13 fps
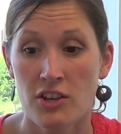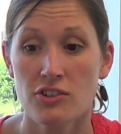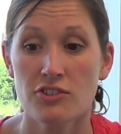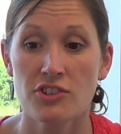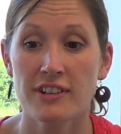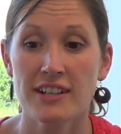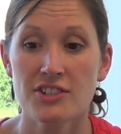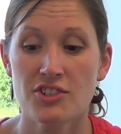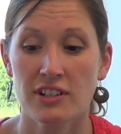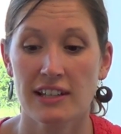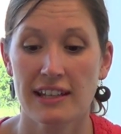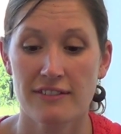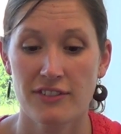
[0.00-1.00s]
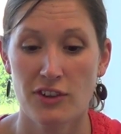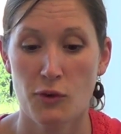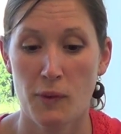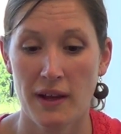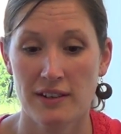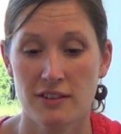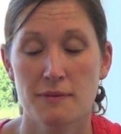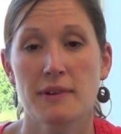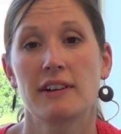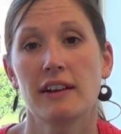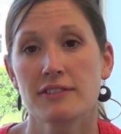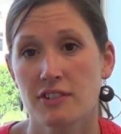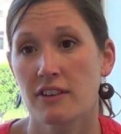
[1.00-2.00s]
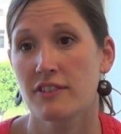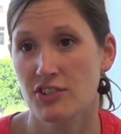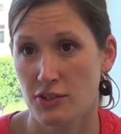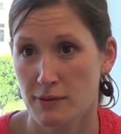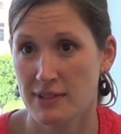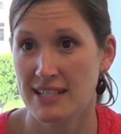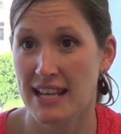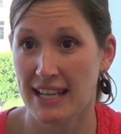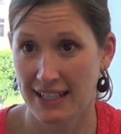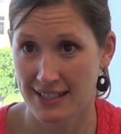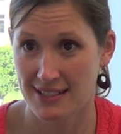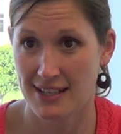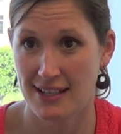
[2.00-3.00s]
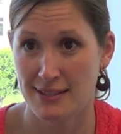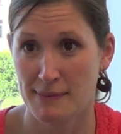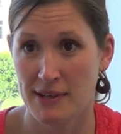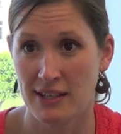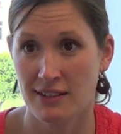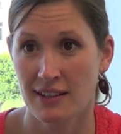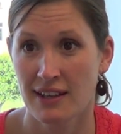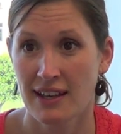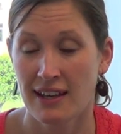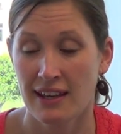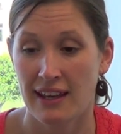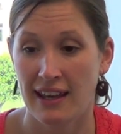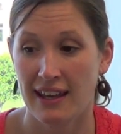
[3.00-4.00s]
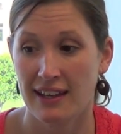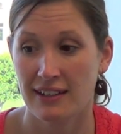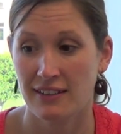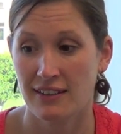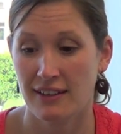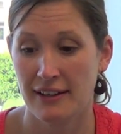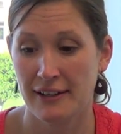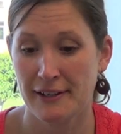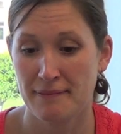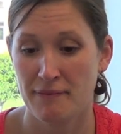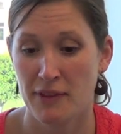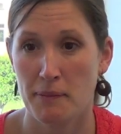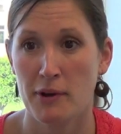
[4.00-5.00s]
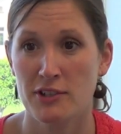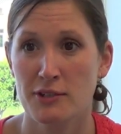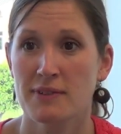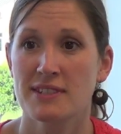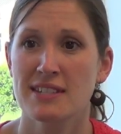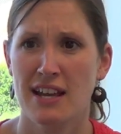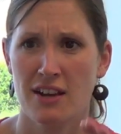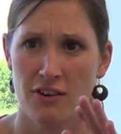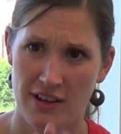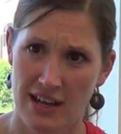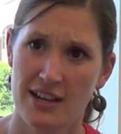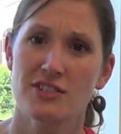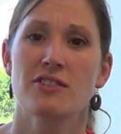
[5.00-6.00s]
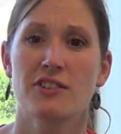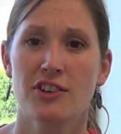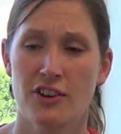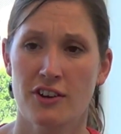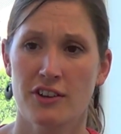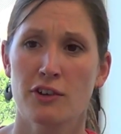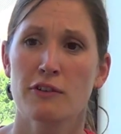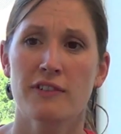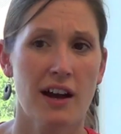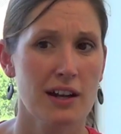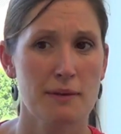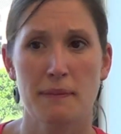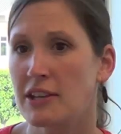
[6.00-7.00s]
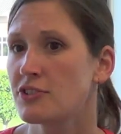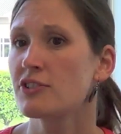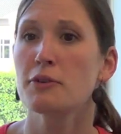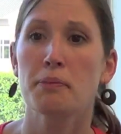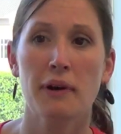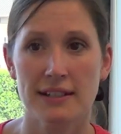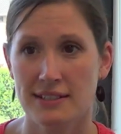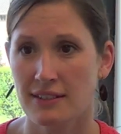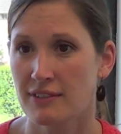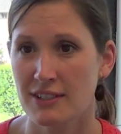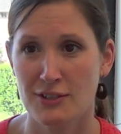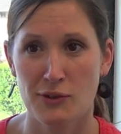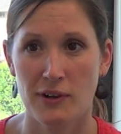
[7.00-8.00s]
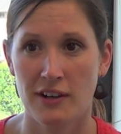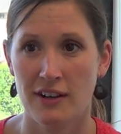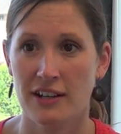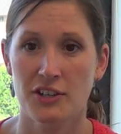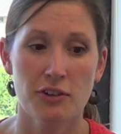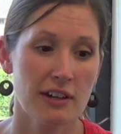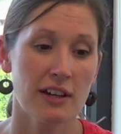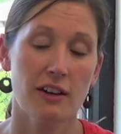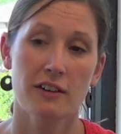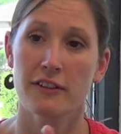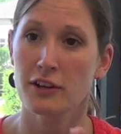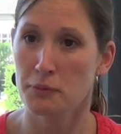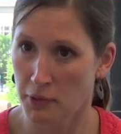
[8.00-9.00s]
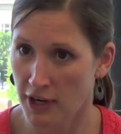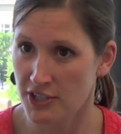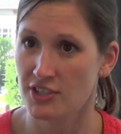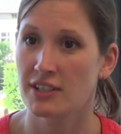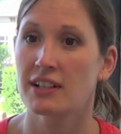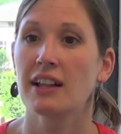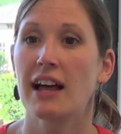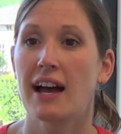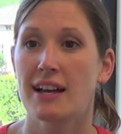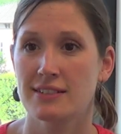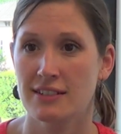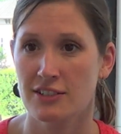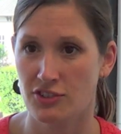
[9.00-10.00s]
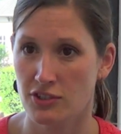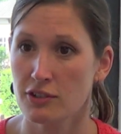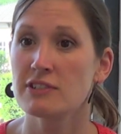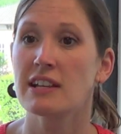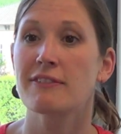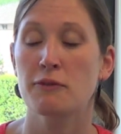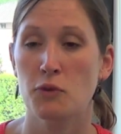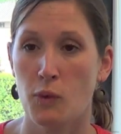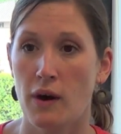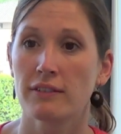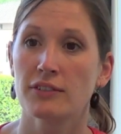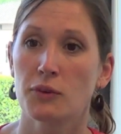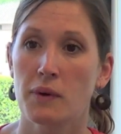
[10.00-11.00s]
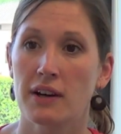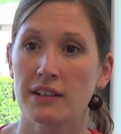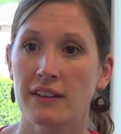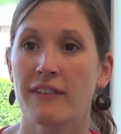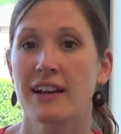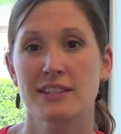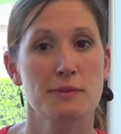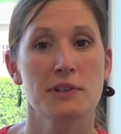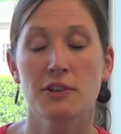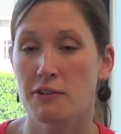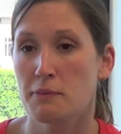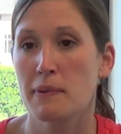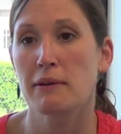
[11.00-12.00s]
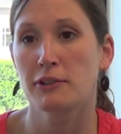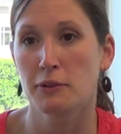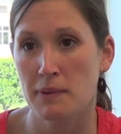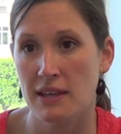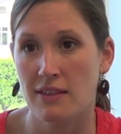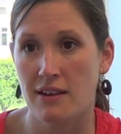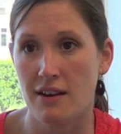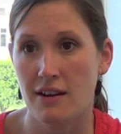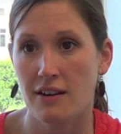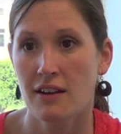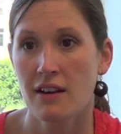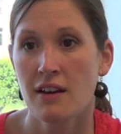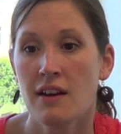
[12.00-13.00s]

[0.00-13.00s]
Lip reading: So traditionally, if you went to a mental health service, you would take an assessment, and the person would say, okay, so you've got a major depressive disorder, and you can go to the depression class, and it's Tuesday from 12 to 1, and that's when you would be able to be there.